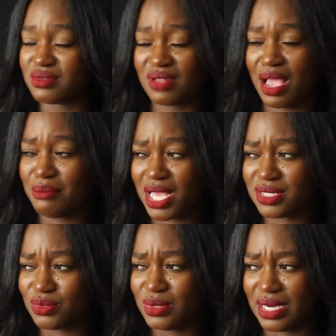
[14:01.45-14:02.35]
I'm not
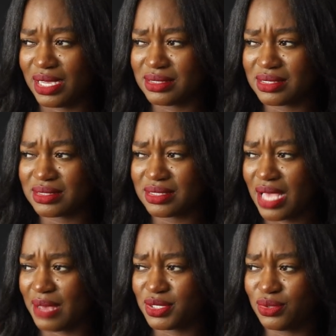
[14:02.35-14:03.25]
doing that.
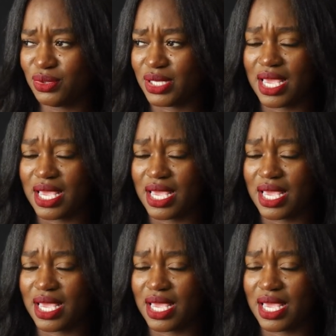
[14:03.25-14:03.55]
Absolutely.